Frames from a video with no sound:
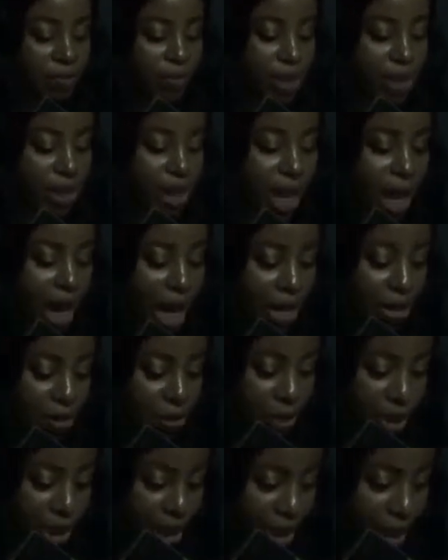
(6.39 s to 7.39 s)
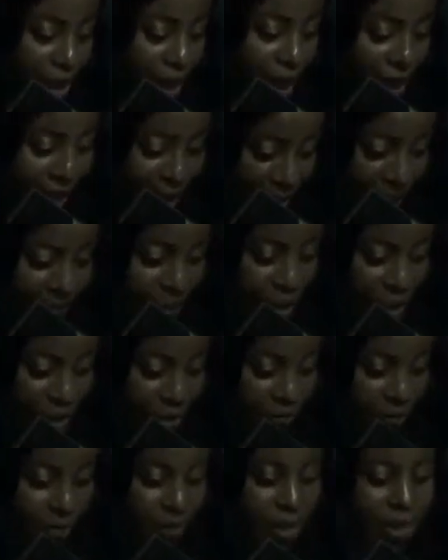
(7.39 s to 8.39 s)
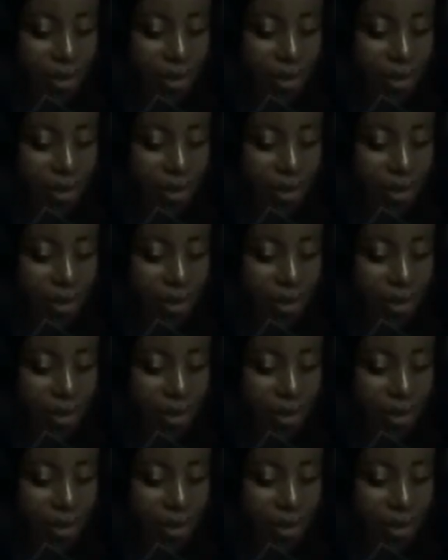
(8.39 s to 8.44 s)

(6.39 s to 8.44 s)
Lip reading: Mr. Ayodele Adebayo.